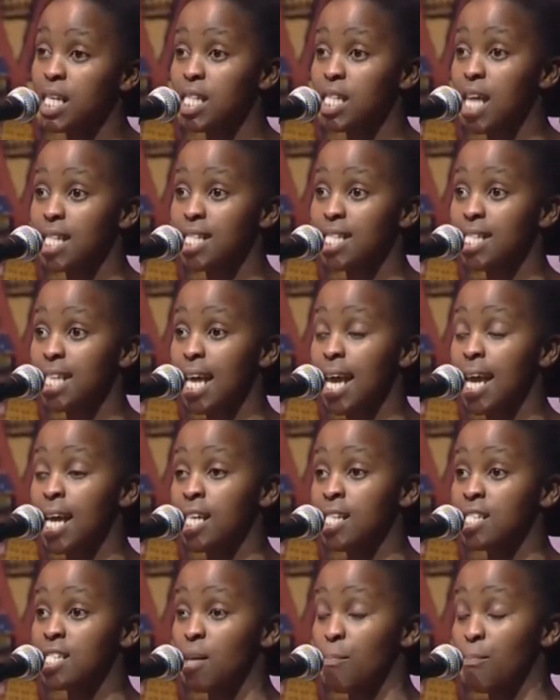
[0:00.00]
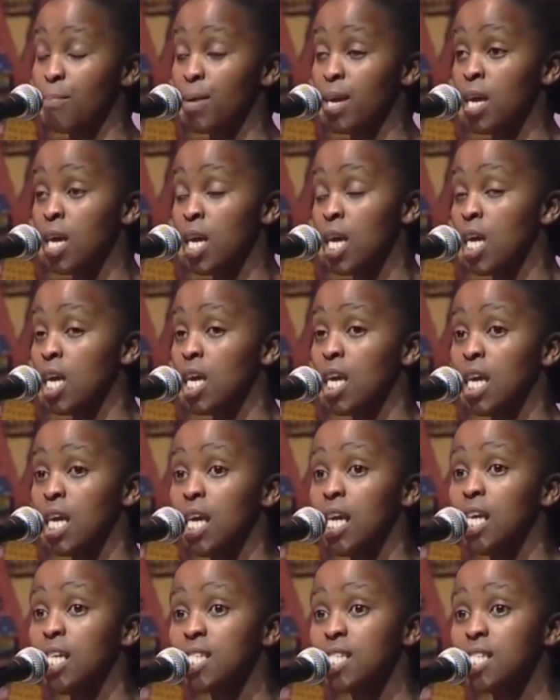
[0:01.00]
that stings the
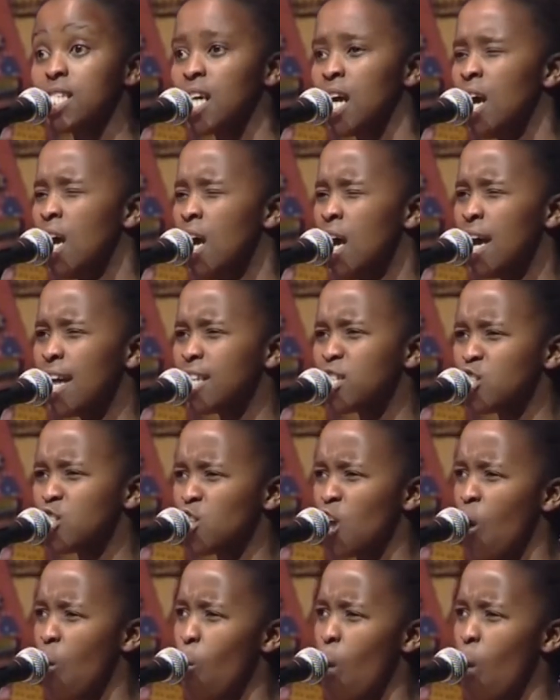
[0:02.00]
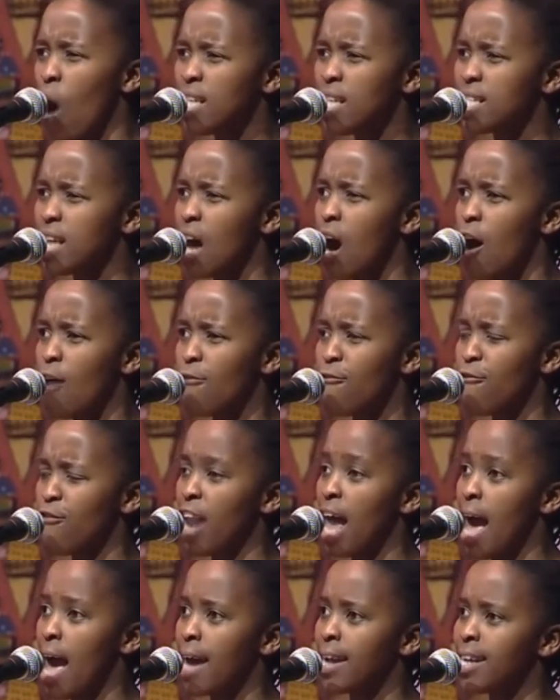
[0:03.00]
BEEs. It's no wonder our
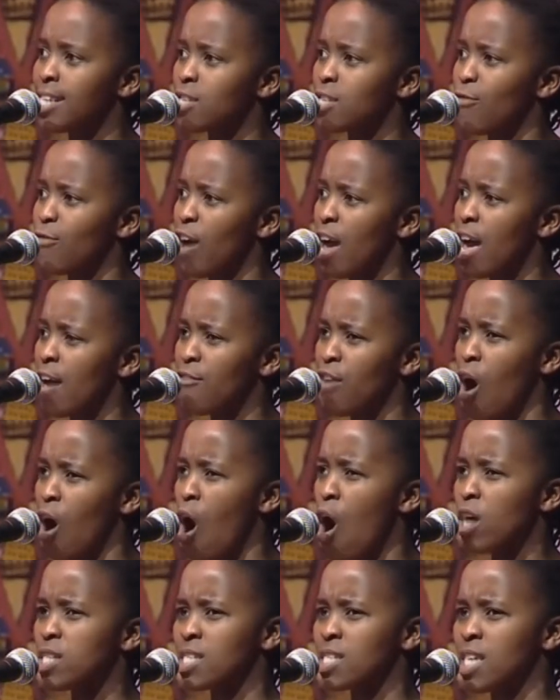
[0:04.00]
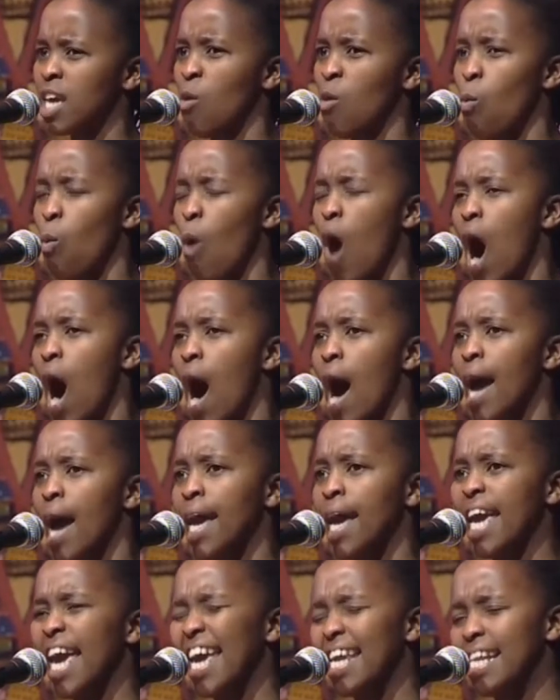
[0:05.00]
flag is forever asking why
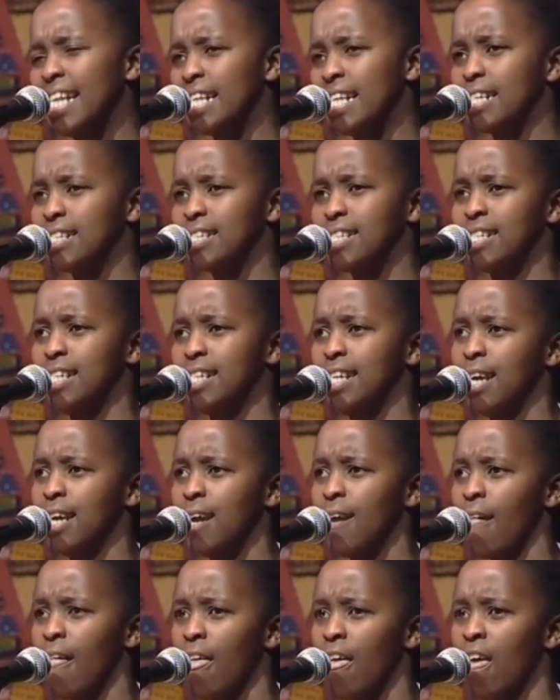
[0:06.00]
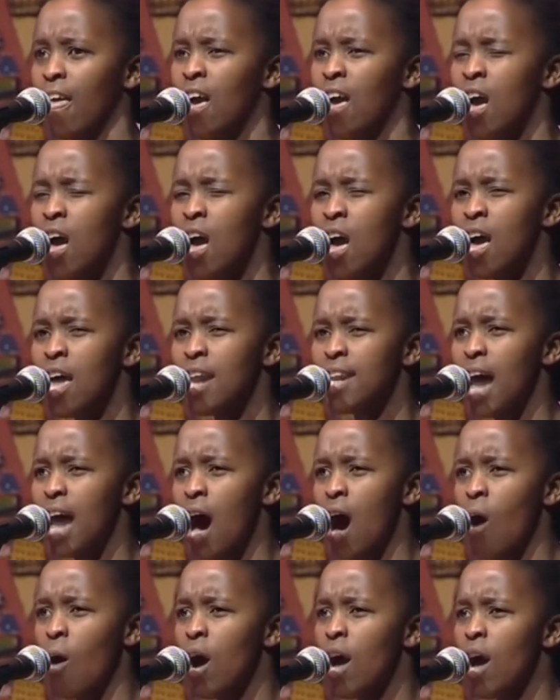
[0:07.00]
endlessly.
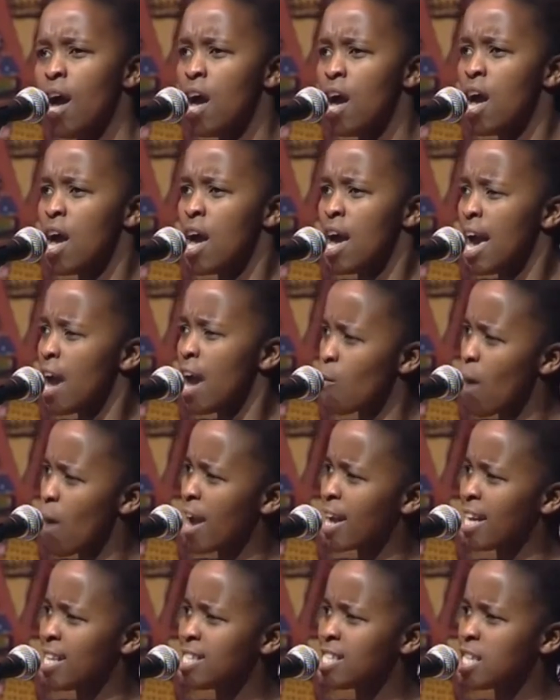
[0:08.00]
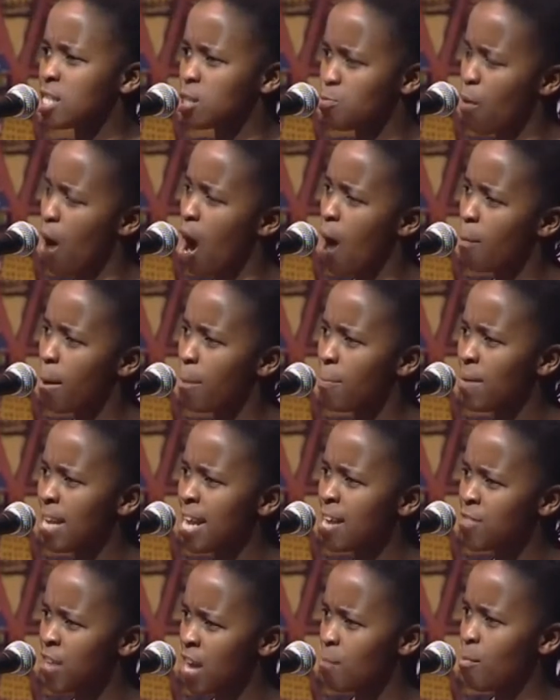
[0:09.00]
Now, he reckons it's probably
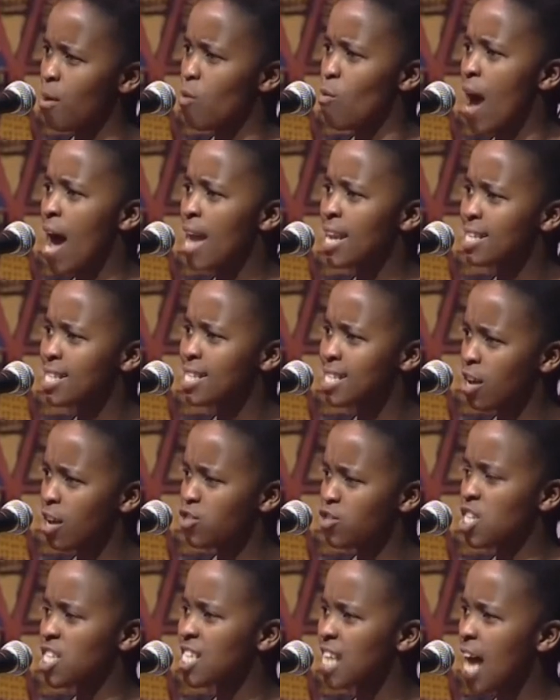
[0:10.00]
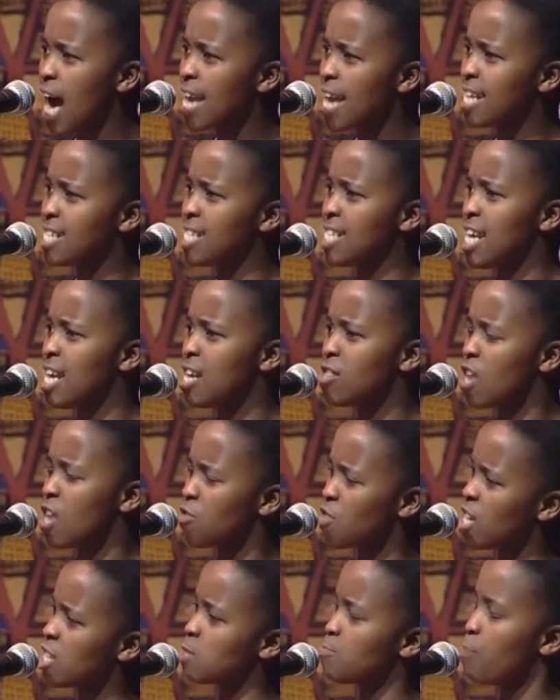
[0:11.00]
the immorality of society that
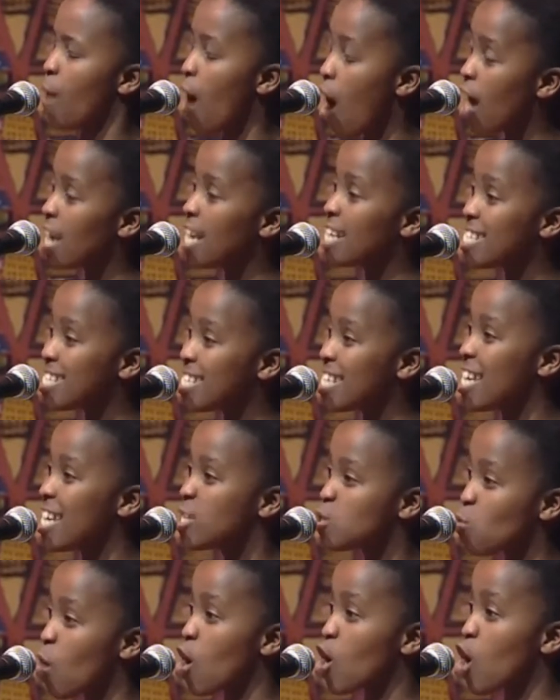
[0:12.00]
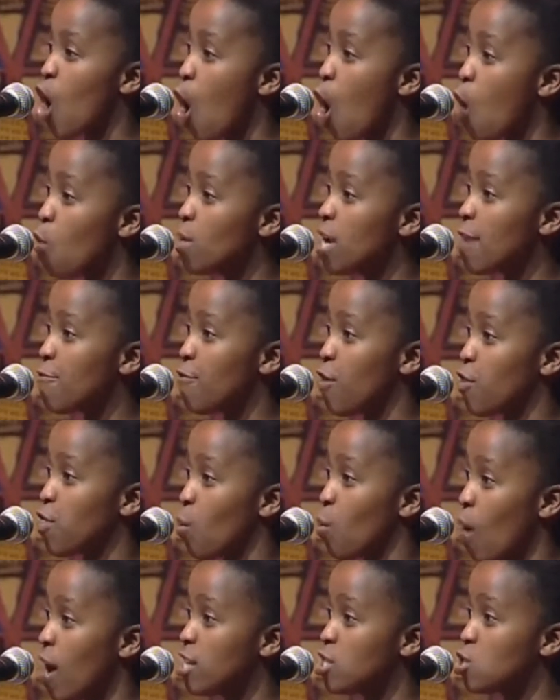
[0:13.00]
these policies work only for the
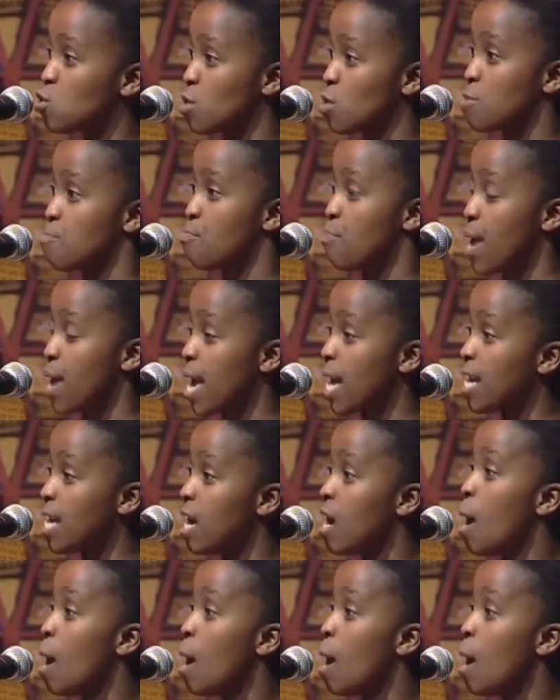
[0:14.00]
ones with big